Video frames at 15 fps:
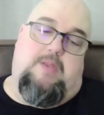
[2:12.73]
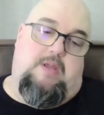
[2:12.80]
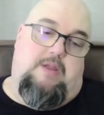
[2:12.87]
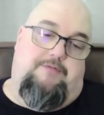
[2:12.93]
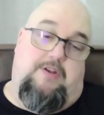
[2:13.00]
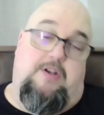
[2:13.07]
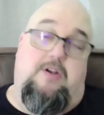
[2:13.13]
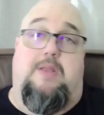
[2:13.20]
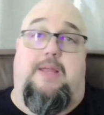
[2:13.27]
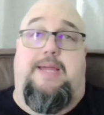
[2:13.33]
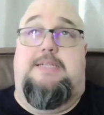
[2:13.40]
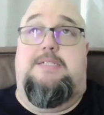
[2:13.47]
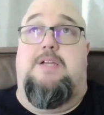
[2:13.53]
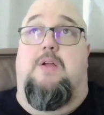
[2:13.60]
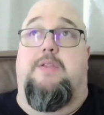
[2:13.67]
if you don't like
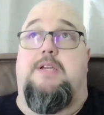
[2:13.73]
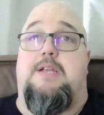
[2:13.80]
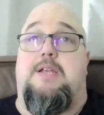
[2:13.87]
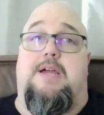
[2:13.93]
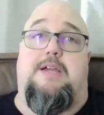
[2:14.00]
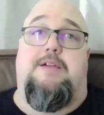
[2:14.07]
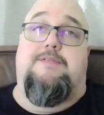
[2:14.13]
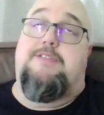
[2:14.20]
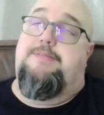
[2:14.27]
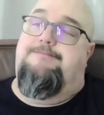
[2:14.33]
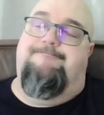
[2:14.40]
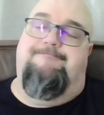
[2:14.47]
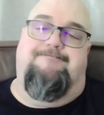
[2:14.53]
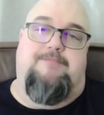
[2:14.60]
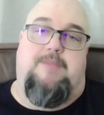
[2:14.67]
salty
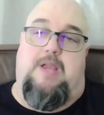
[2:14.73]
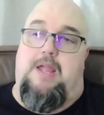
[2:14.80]
knives,